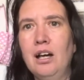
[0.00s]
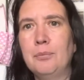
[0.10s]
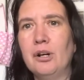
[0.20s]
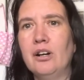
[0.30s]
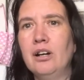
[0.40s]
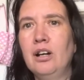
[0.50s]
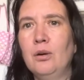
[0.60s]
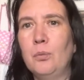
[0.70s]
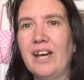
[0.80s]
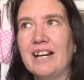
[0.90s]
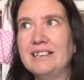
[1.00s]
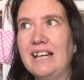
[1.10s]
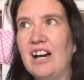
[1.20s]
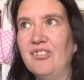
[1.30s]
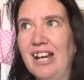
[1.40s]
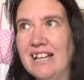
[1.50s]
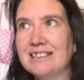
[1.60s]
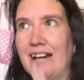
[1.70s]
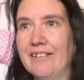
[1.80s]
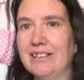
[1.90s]
but we actually have less
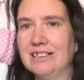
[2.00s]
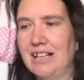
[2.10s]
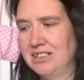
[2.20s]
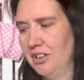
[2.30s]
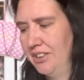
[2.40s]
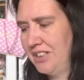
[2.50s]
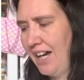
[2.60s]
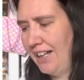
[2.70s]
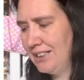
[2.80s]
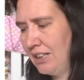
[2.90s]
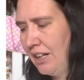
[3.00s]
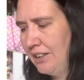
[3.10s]
characters that's on the tights.